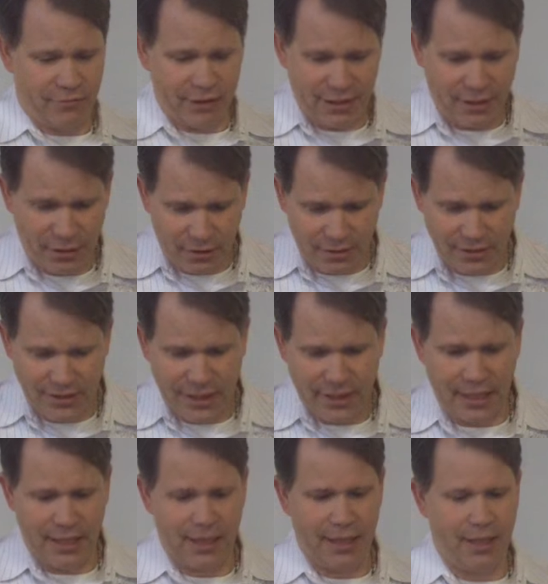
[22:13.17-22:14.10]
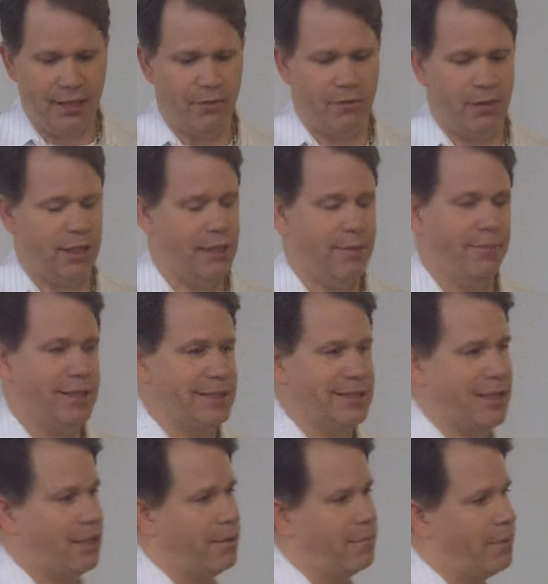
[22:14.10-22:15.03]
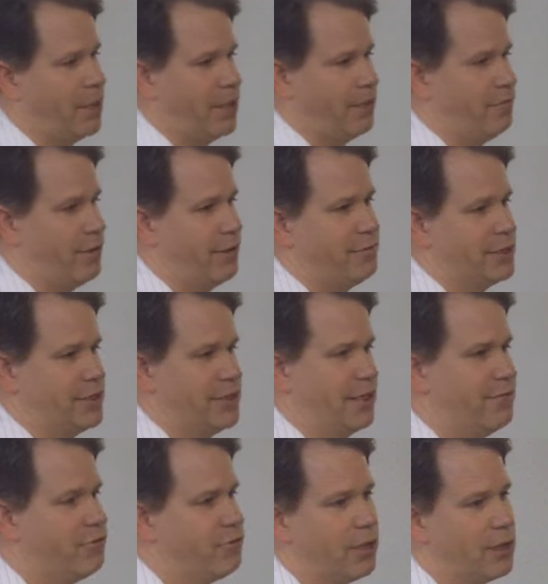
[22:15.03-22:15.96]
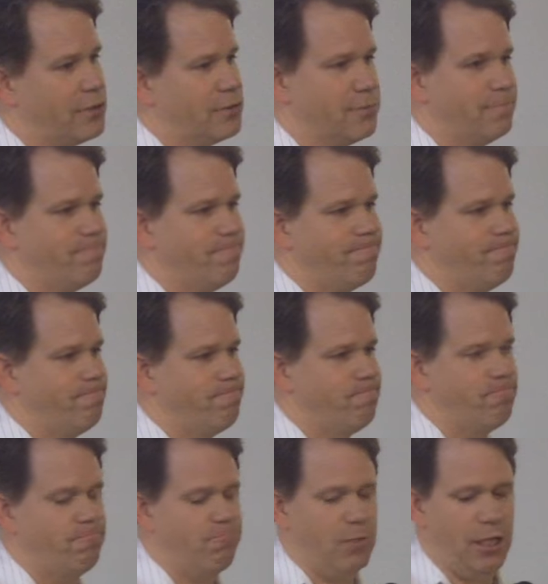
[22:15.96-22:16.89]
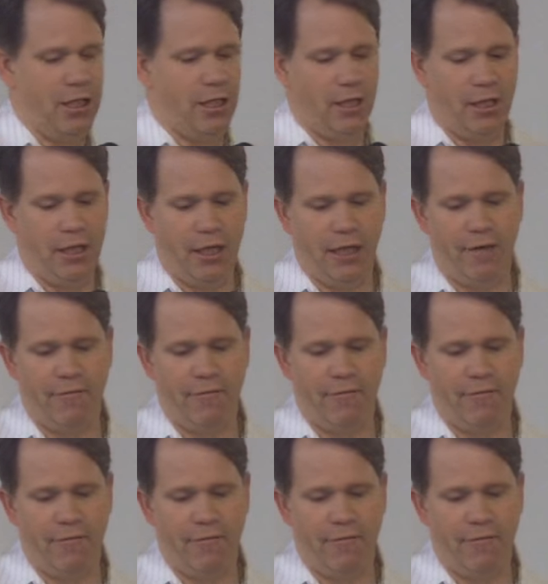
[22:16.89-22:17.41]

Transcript: If we don't say thank you, we're going to miss out on part of what was done for us.